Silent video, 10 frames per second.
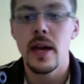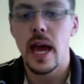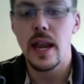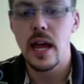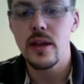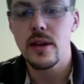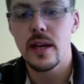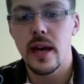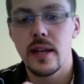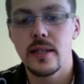And now you can
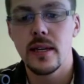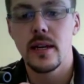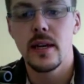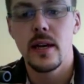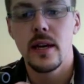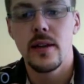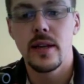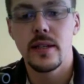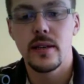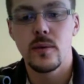kind of see
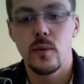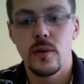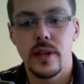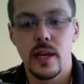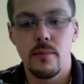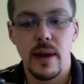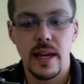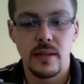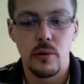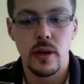this is the
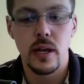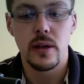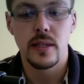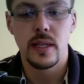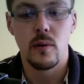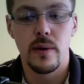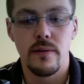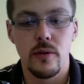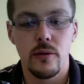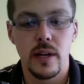mainspring. You can see where
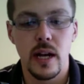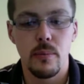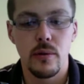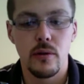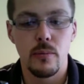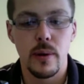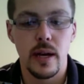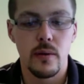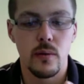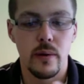we've lubed it up a little bit.